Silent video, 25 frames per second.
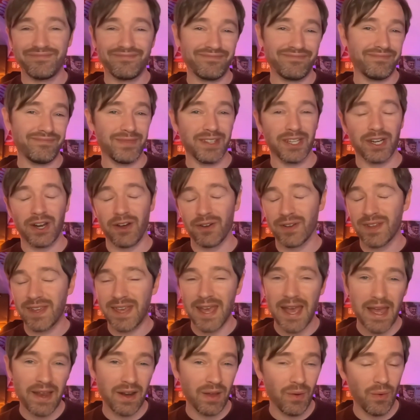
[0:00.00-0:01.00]

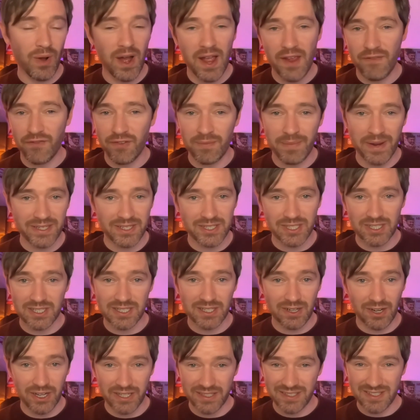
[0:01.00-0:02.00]
getting away from Manchester
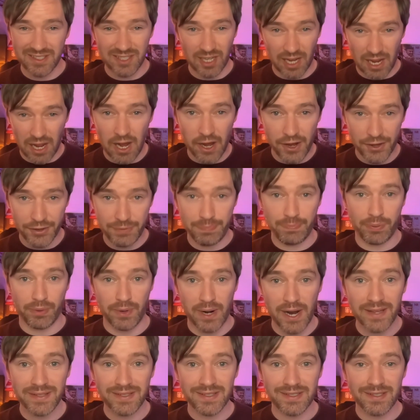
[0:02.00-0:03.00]
United's hard
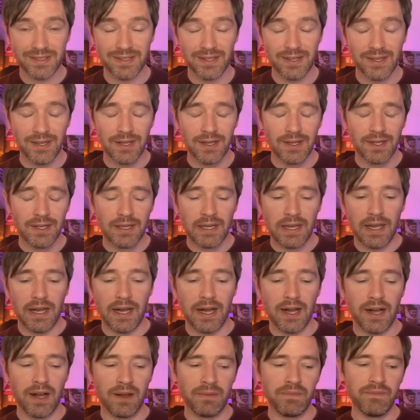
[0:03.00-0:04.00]
press.
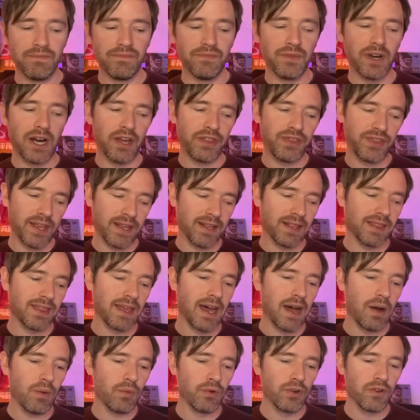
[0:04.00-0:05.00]
I think
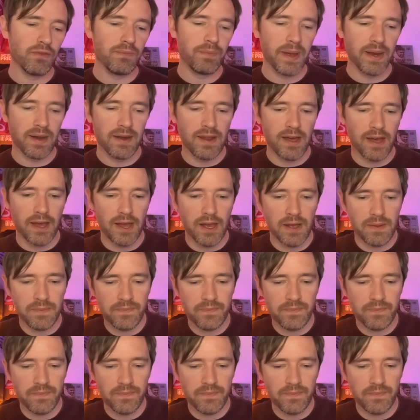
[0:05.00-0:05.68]
that would have been